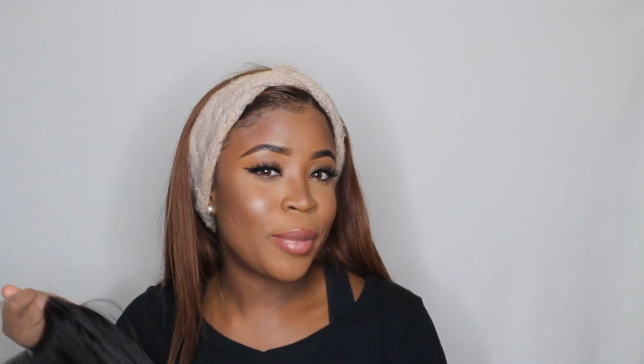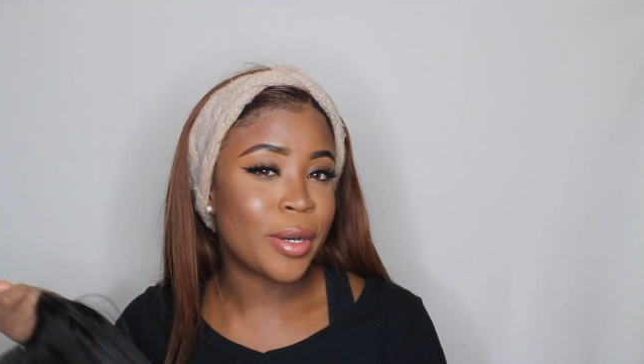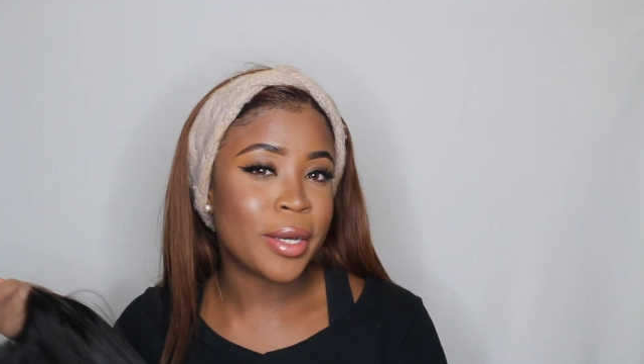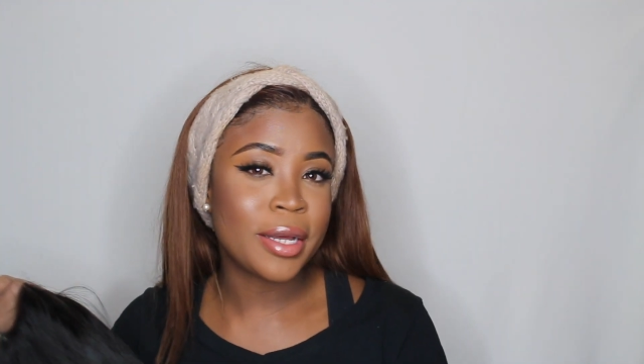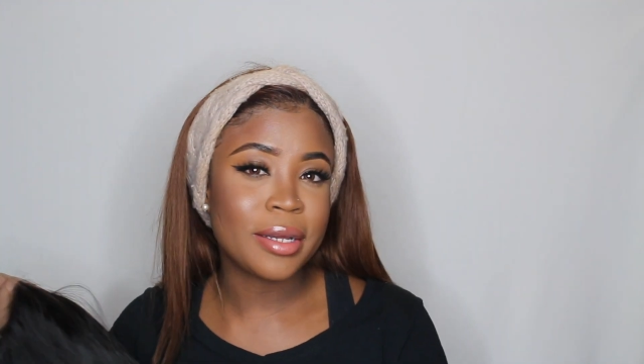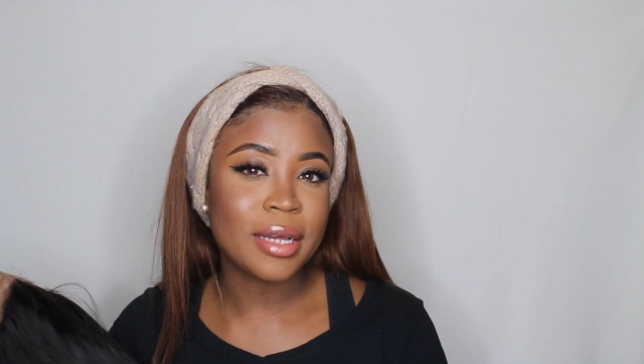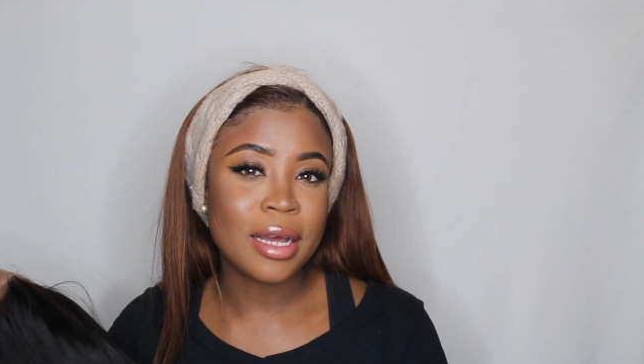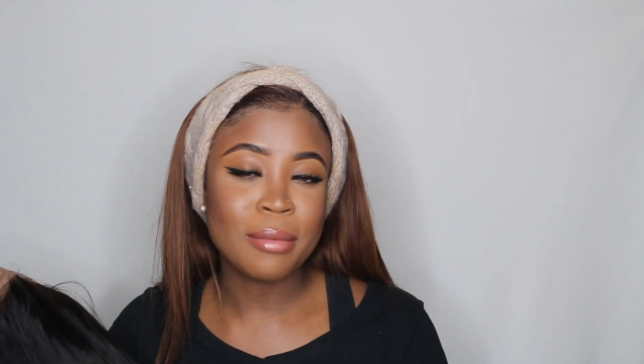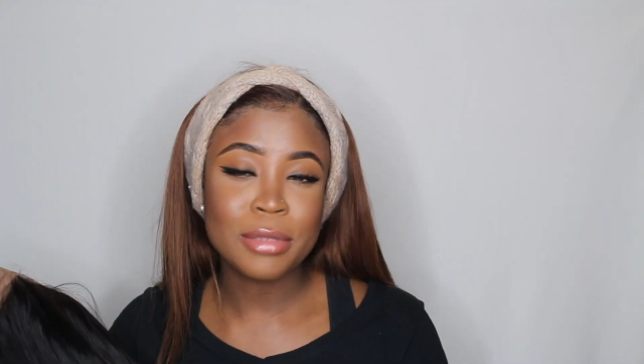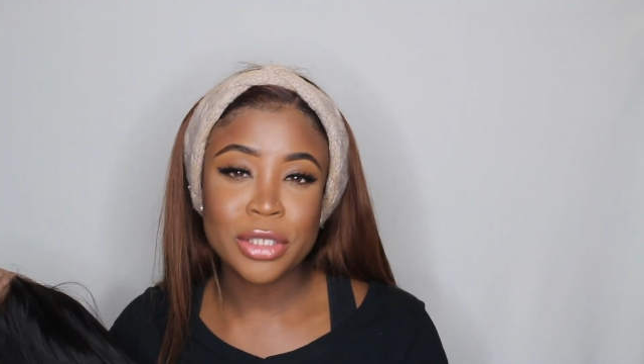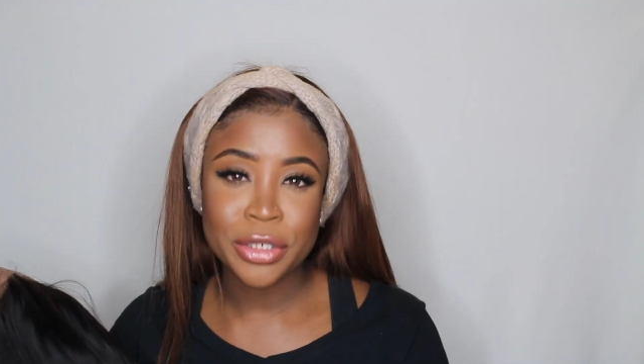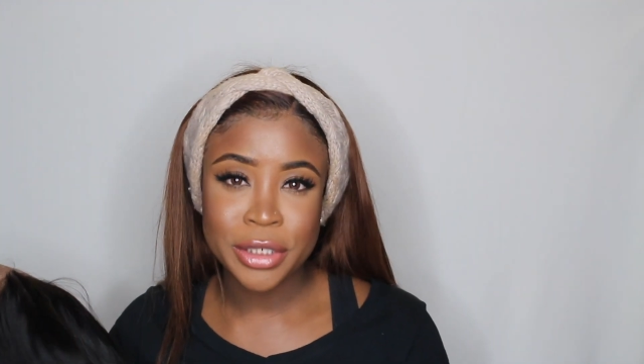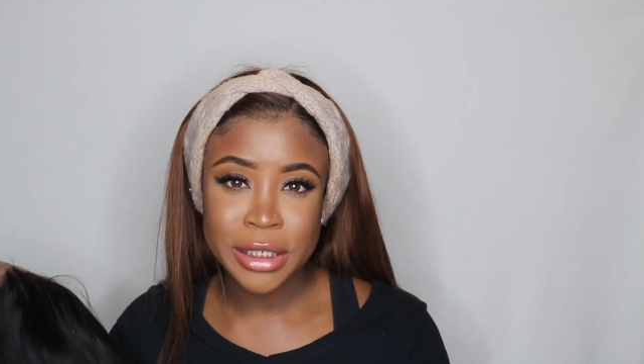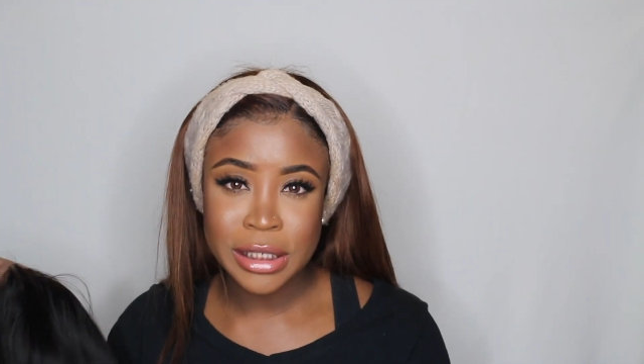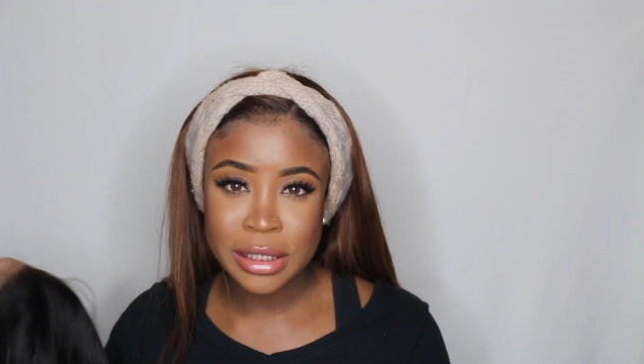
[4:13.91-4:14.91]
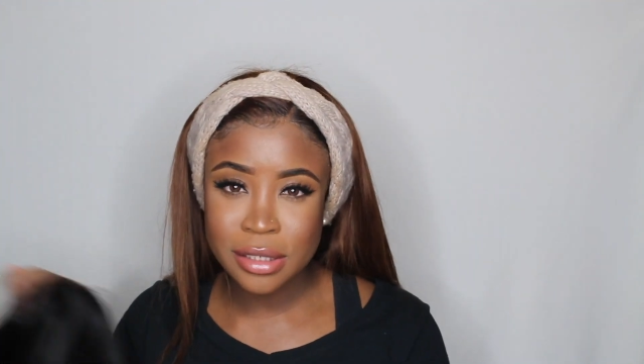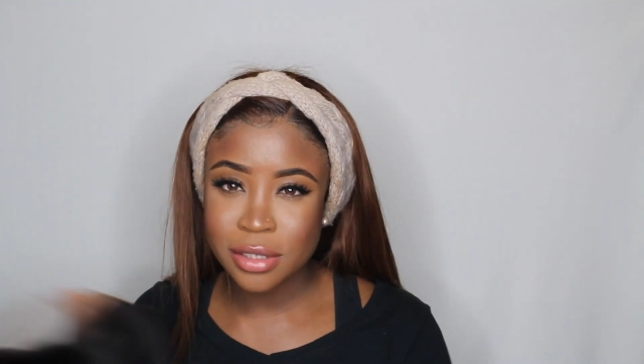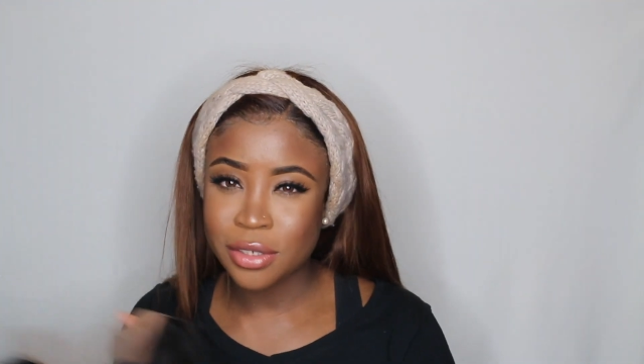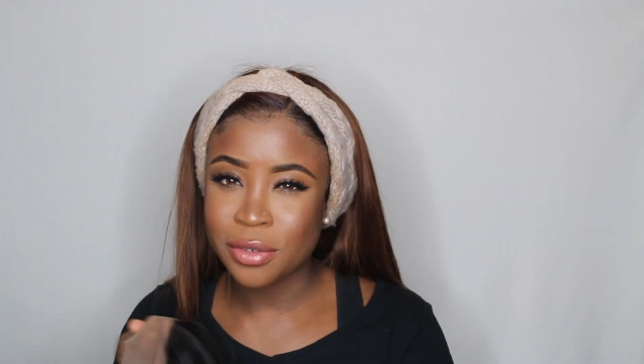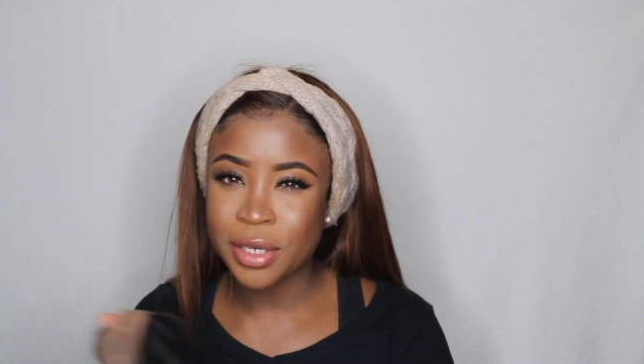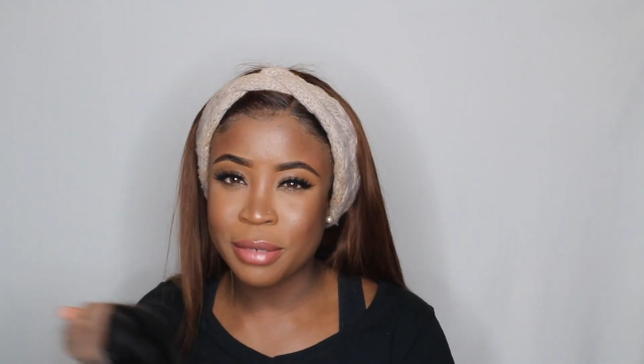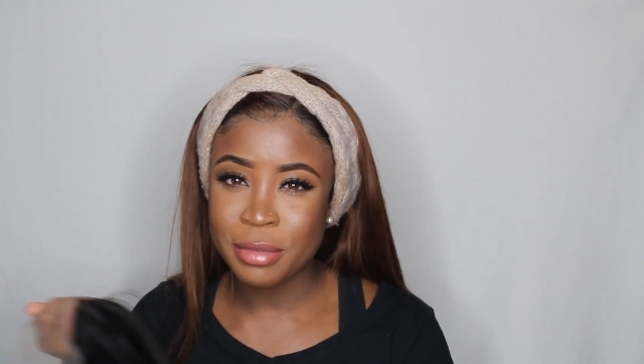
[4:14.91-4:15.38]
but I'm learning, you
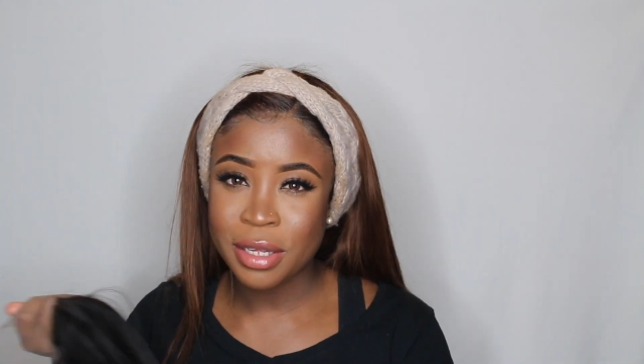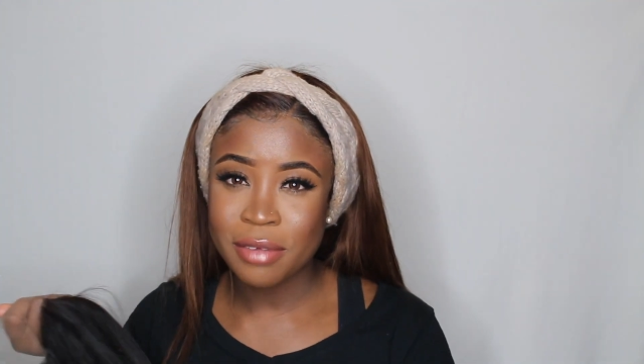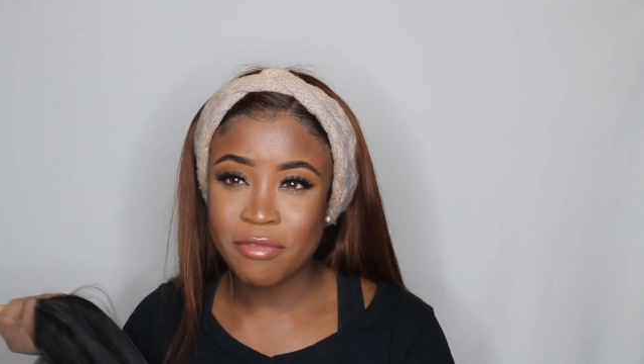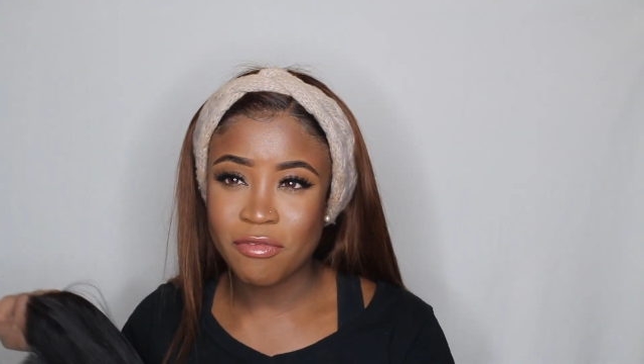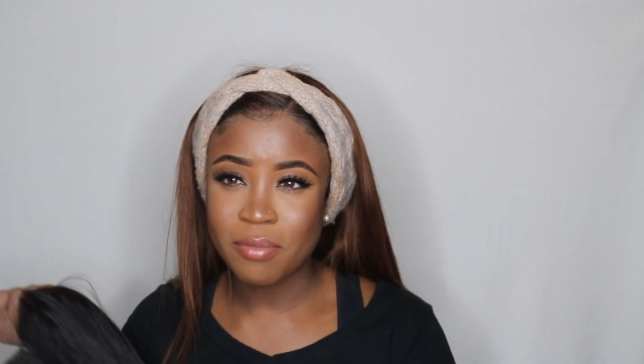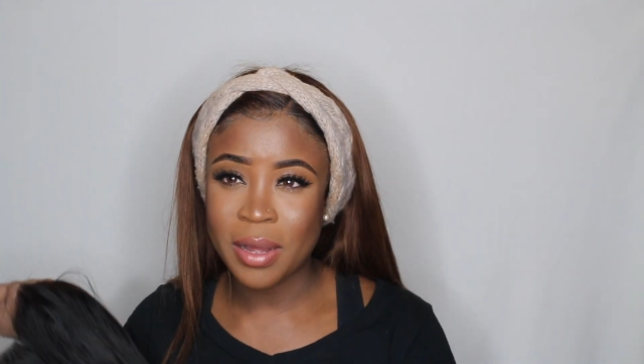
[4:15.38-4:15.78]
know what I mean?